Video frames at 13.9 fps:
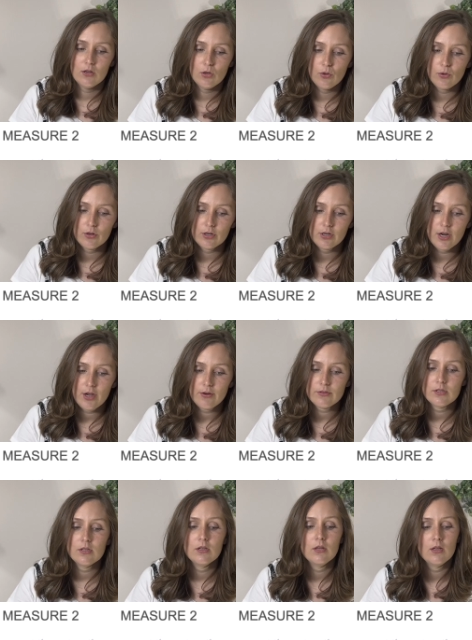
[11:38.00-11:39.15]
quarter note,
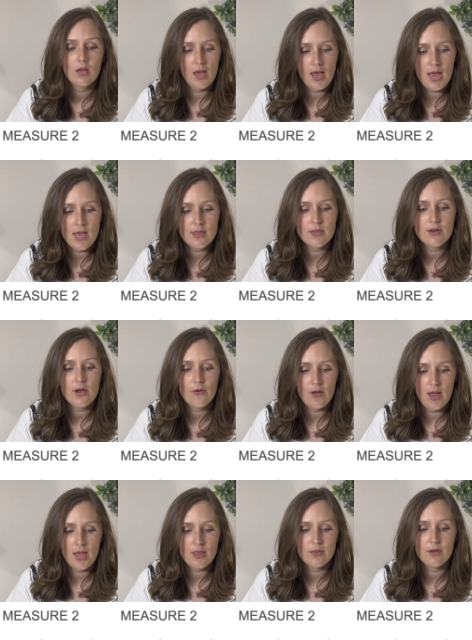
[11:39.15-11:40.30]
8th note,
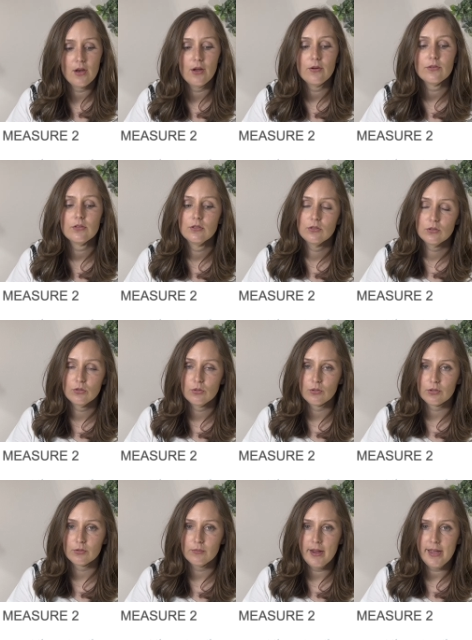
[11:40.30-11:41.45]
8th note,
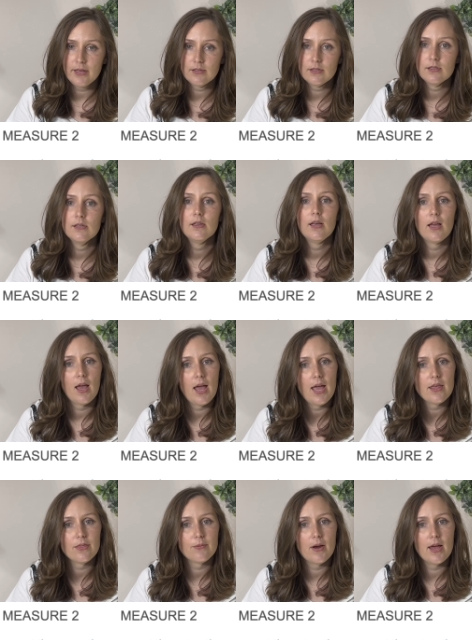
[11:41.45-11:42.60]
quarter rest,
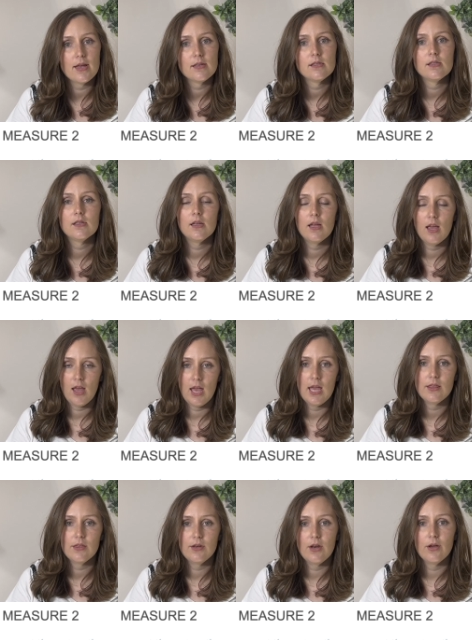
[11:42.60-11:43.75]
8th rest,
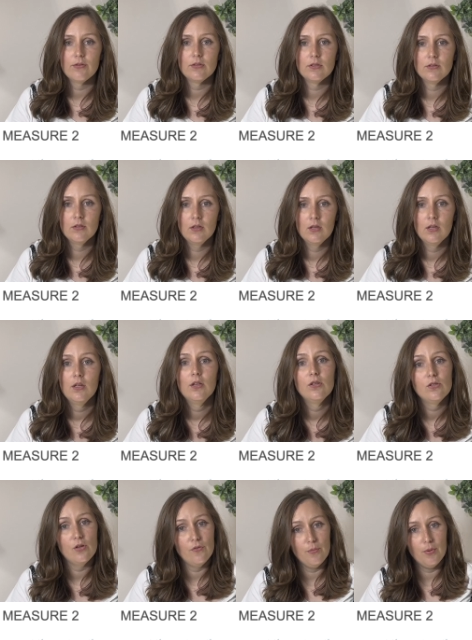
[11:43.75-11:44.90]
8th note.
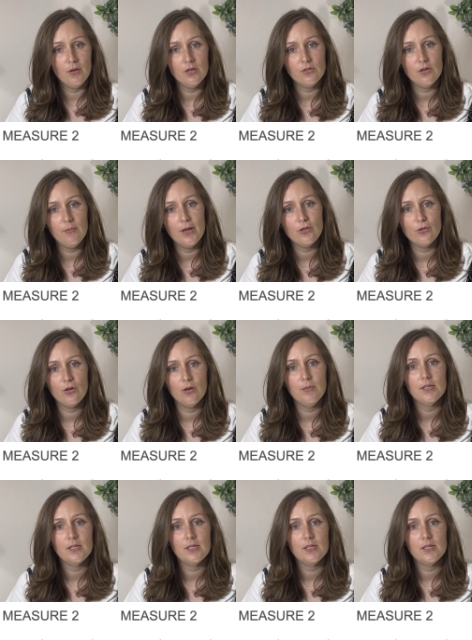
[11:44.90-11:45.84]
So if you put it to a metronome, it